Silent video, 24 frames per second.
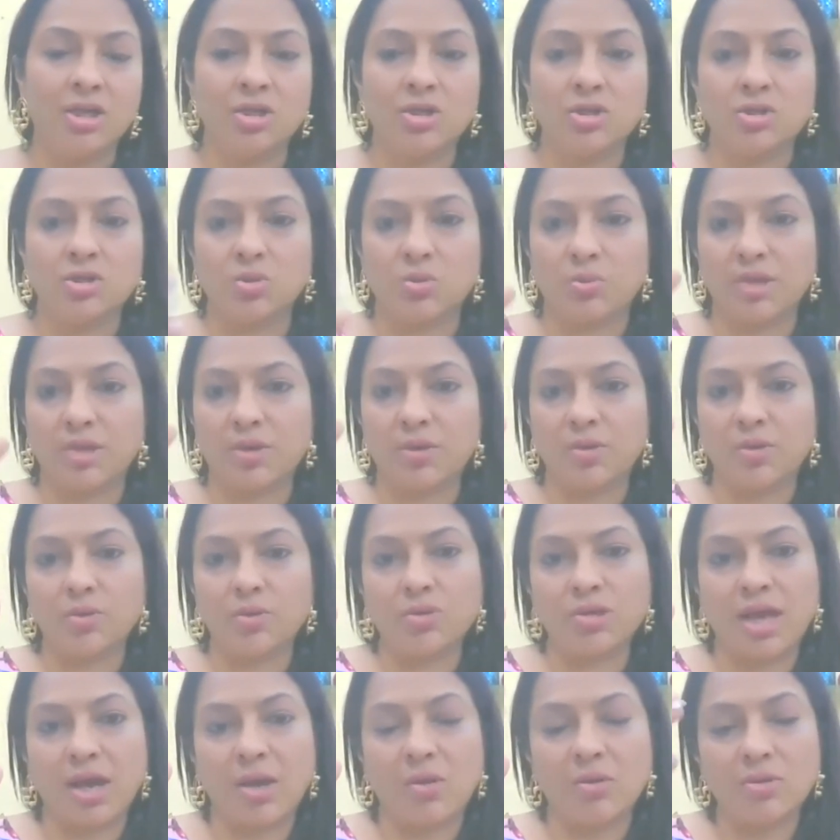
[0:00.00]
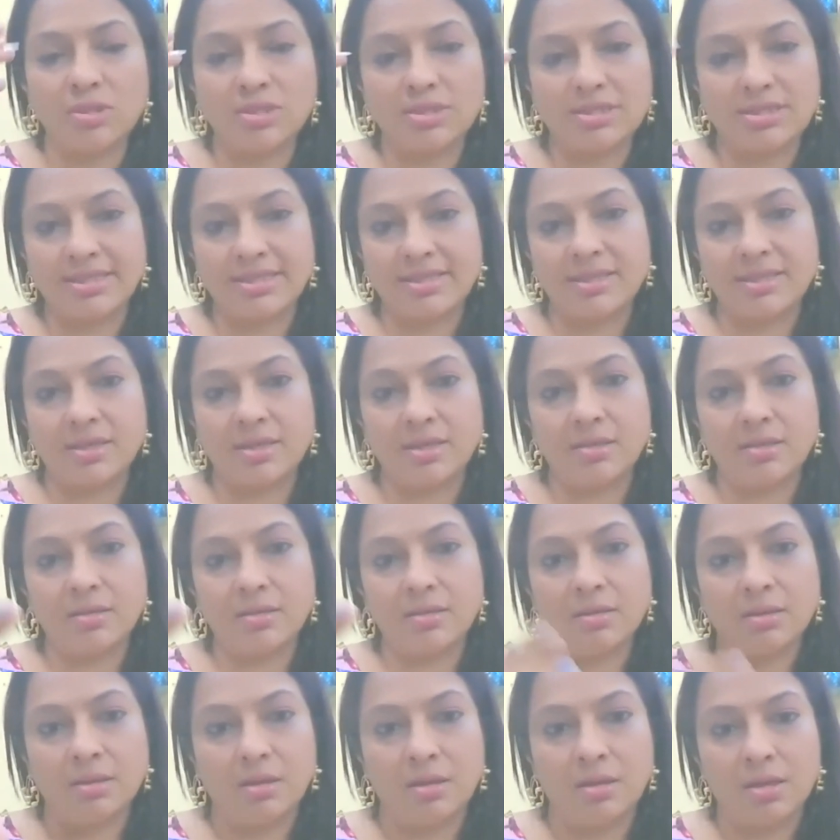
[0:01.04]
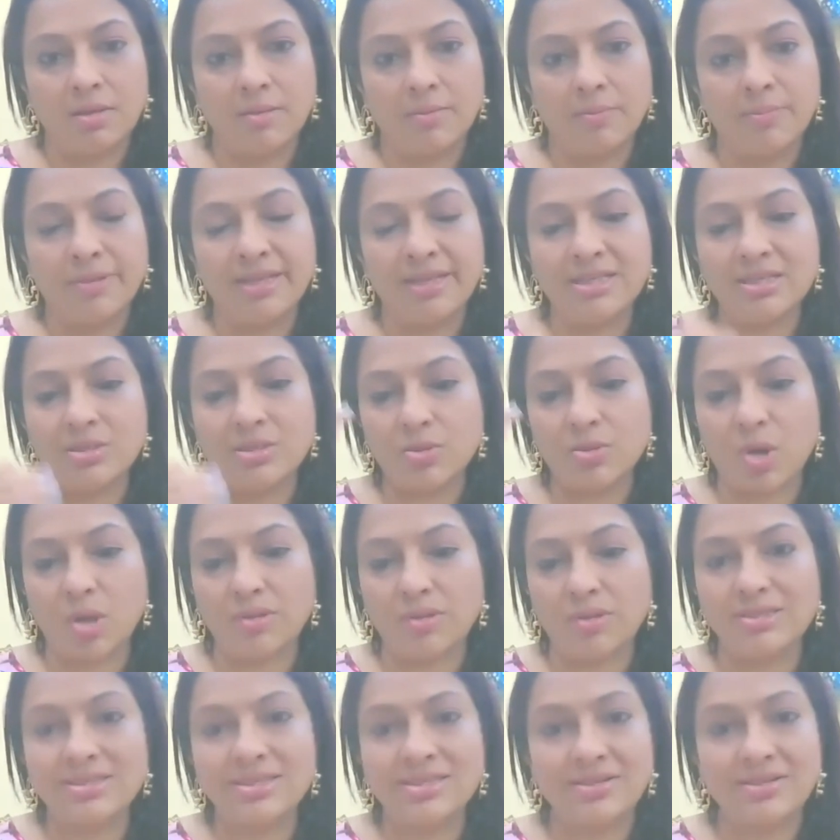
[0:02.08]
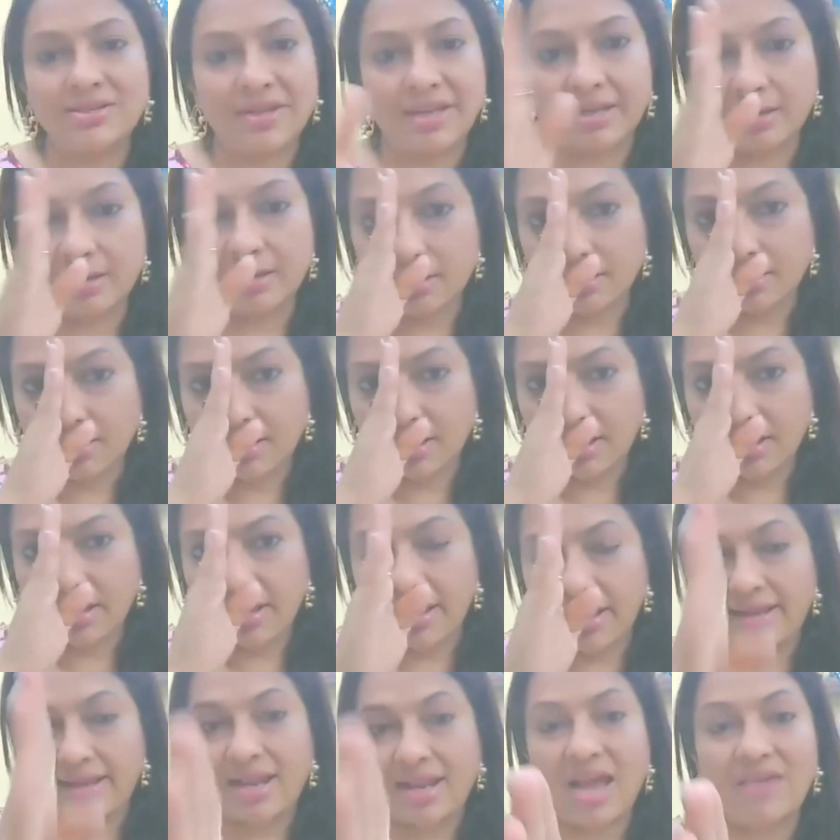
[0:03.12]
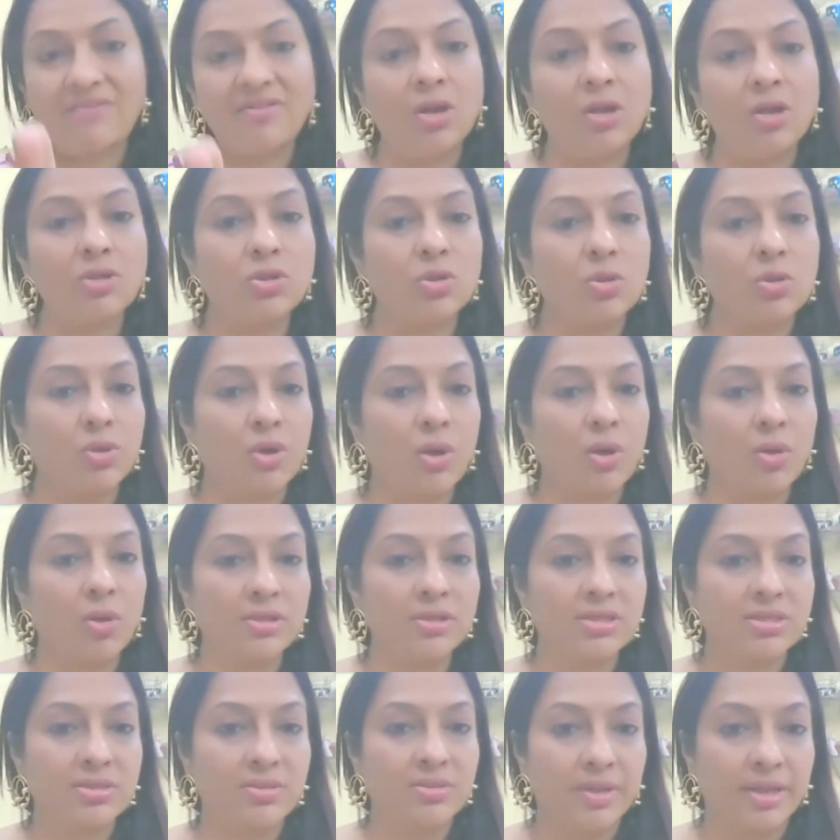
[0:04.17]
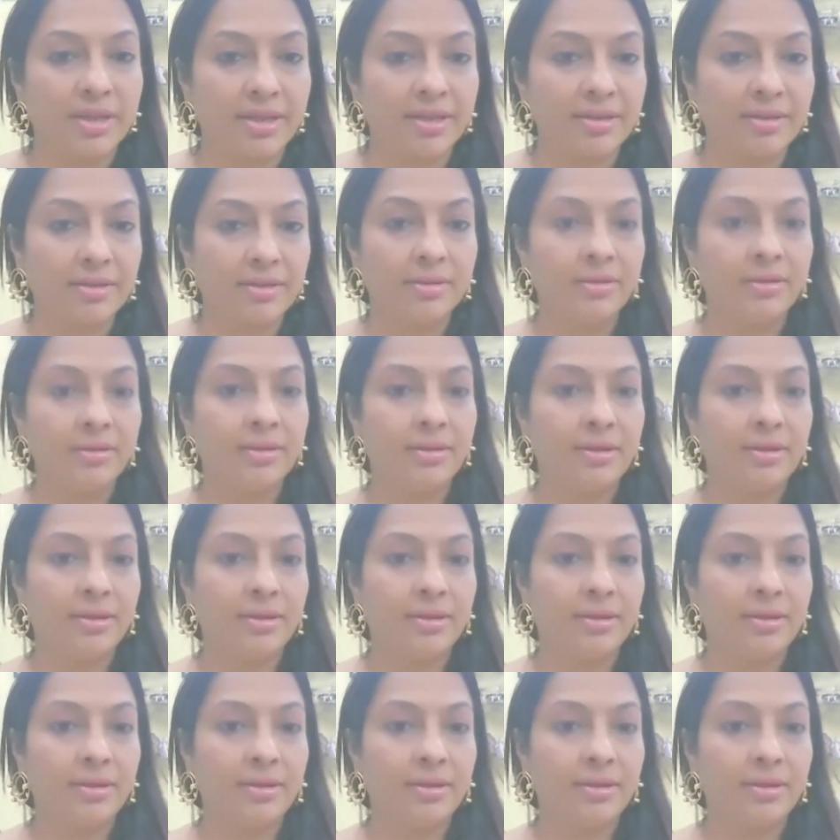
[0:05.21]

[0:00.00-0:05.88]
So we are going to now see please look on the screen, and I will also look on the screen.